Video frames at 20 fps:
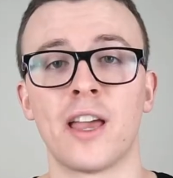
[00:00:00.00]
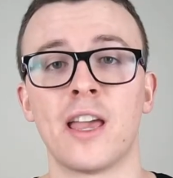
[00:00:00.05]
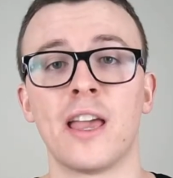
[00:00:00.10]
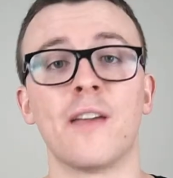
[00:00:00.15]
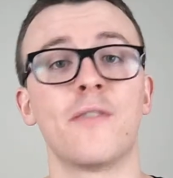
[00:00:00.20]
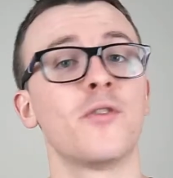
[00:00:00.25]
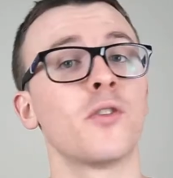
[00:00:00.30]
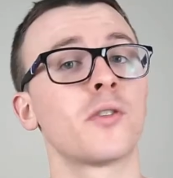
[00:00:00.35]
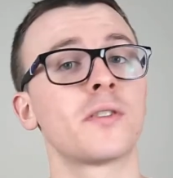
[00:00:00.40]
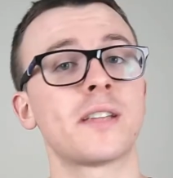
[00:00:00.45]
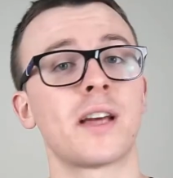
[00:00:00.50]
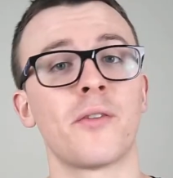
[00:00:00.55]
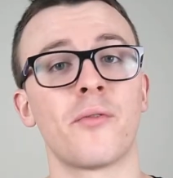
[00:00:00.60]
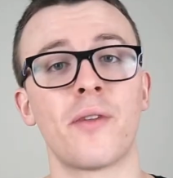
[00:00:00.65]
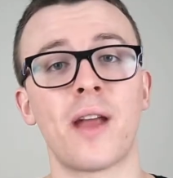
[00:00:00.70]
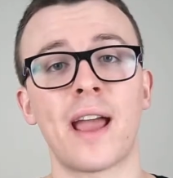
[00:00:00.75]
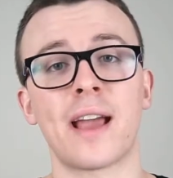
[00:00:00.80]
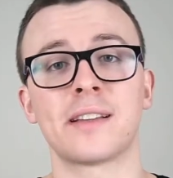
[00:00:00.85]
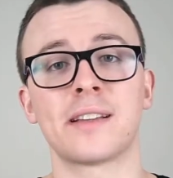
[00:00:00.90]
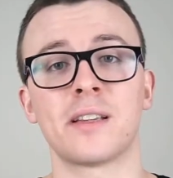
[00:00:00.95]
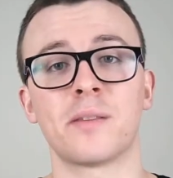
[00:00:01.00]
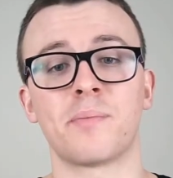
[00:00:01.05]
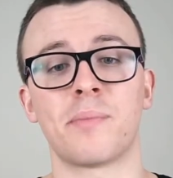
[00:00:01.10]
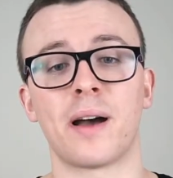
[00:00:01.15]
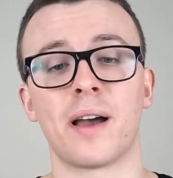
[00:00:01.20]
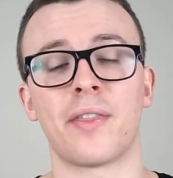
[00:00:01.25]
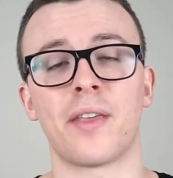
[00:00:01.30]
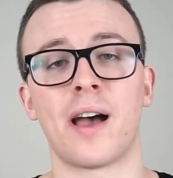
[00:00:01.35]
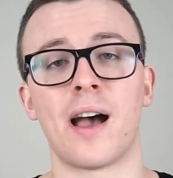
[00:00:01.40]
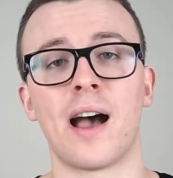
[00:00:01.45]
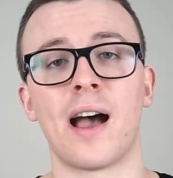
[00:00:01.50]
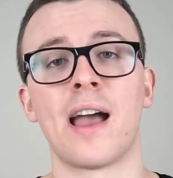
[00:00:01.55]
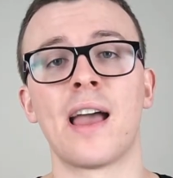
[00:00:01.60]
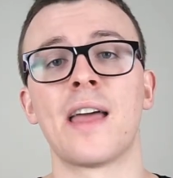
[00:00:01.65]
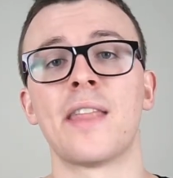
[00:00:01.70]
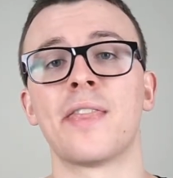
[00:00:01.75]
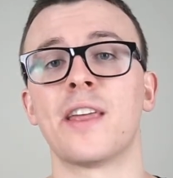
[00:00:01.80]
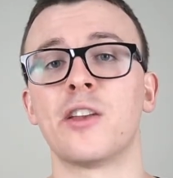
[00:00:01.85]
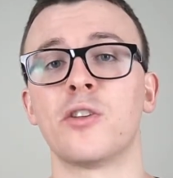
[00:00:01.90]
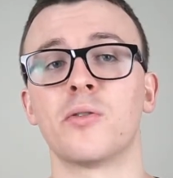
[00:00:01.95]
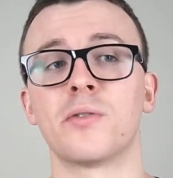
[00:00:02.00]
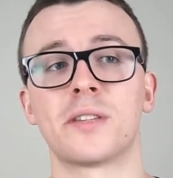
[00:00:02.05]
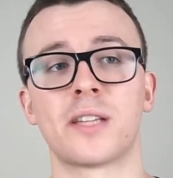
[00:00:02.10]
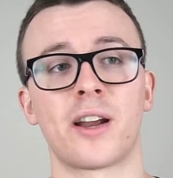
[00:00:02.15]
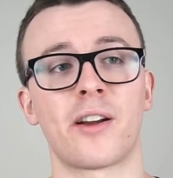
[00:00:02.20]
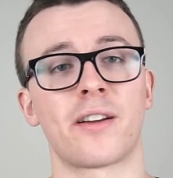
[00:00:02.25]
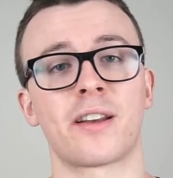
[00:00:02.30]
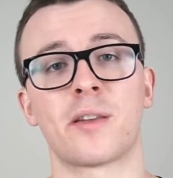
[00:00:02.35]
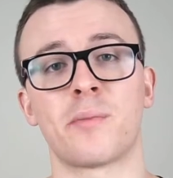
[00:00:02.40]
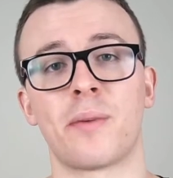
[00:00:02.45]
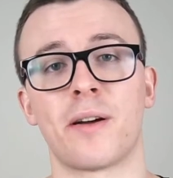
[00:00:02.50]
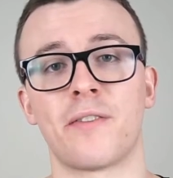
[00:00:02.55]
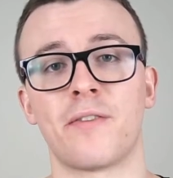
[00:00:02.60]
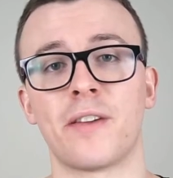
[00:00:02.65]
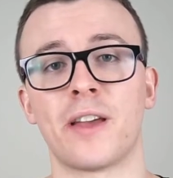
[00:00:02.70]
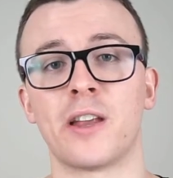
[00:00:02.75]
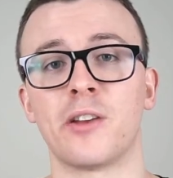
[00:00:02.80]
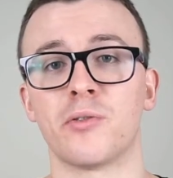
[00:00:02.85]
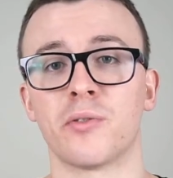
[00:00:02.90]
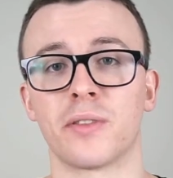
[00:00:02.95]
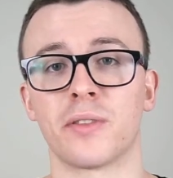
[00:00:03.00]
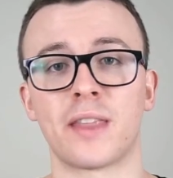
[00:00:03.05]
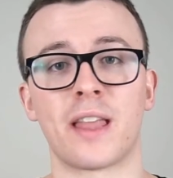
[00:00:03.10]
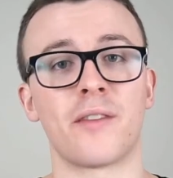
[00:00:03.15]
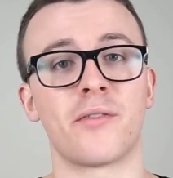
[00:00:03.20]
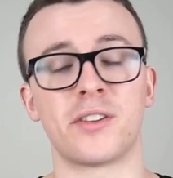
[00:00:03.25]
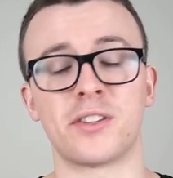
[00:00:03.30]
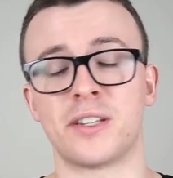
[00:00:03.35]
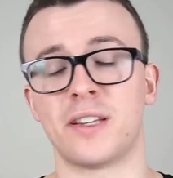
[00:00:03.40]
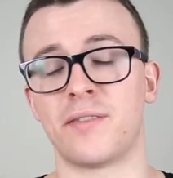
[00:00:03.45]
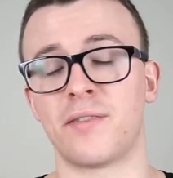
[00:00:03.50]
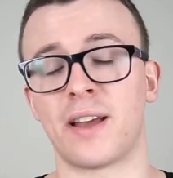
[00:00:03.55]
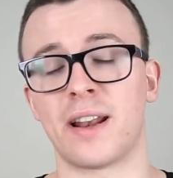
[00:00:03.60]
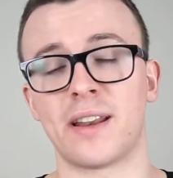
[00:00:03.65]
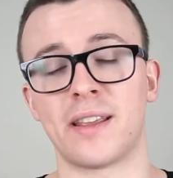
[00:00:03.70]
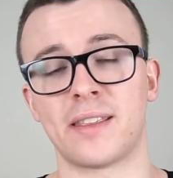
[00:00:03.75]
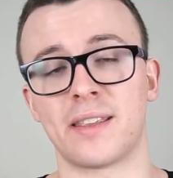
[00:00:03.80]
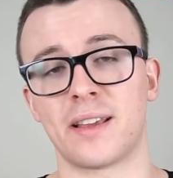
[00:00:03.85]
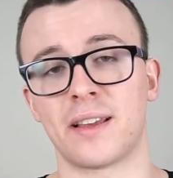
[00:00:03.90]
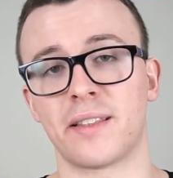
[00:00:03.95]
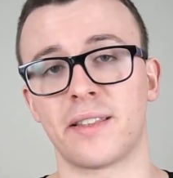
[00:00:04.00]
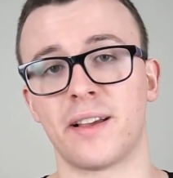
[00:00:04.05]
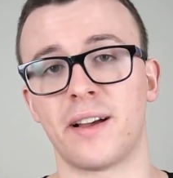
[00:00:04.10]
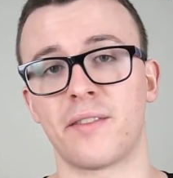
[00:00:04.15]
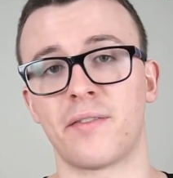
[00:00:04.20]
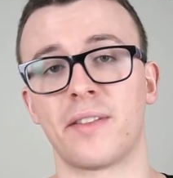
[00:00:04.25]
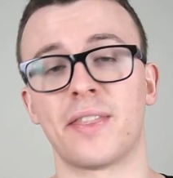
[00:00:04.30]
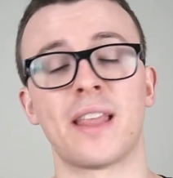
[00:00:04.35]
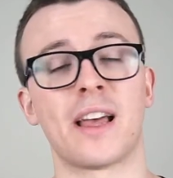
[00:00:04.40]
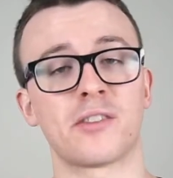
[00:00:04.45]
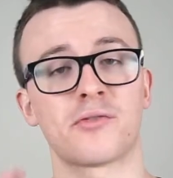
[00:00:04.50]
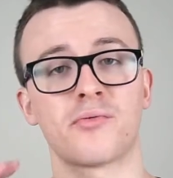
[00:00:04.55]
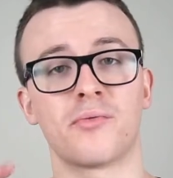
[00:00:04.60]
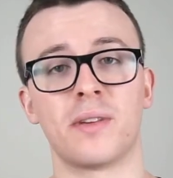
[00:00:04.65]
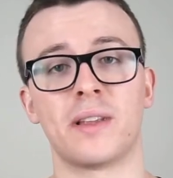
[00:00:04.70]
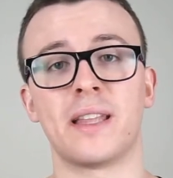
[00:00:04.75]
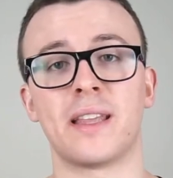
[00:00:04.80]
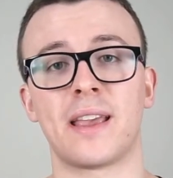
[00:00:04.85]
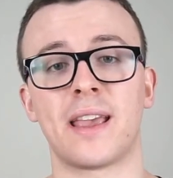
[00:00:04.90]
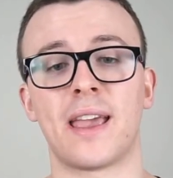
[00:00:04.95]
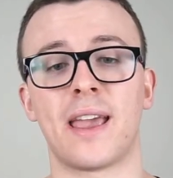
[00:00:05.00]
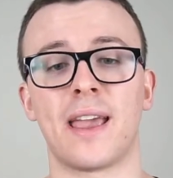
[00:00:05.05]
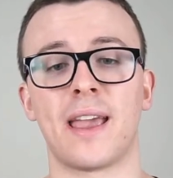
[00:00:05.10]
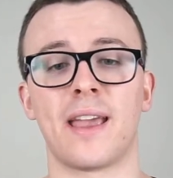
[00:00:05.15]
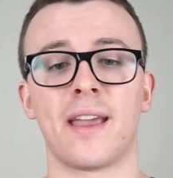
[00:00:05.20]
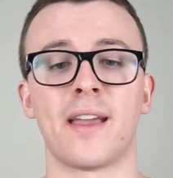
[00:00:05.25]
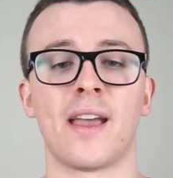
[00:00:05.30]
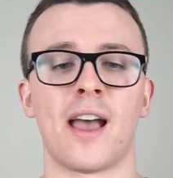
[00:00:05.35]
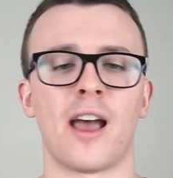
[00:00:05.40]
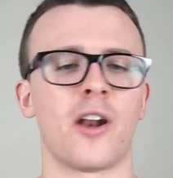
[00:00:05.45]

If you're directed by that, then you're directed by fear, and you'll never achieve anything in life. And that's really key.